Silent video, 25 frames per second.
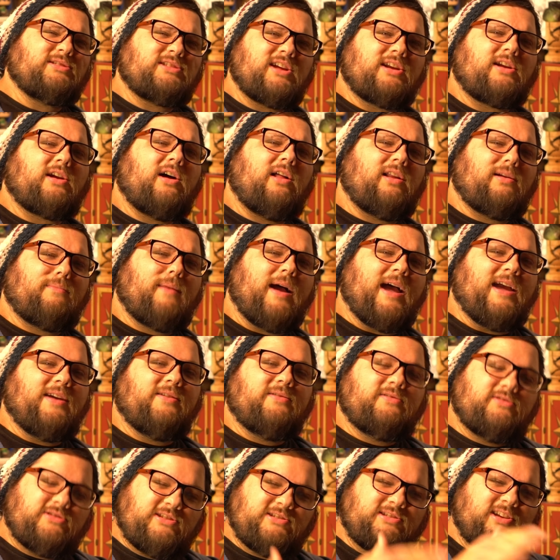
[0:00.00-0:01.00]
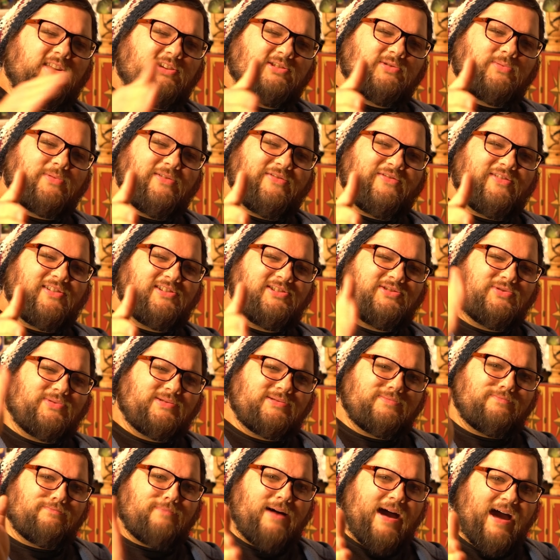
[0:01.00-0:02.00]
gonna call her Mai. She's also referred to
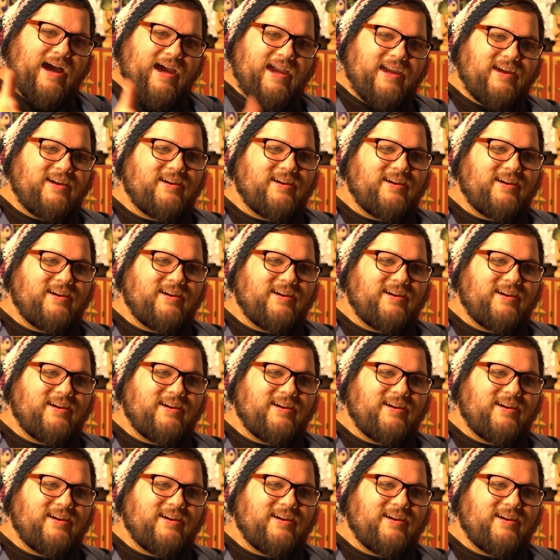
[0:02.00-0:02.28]
as Mai.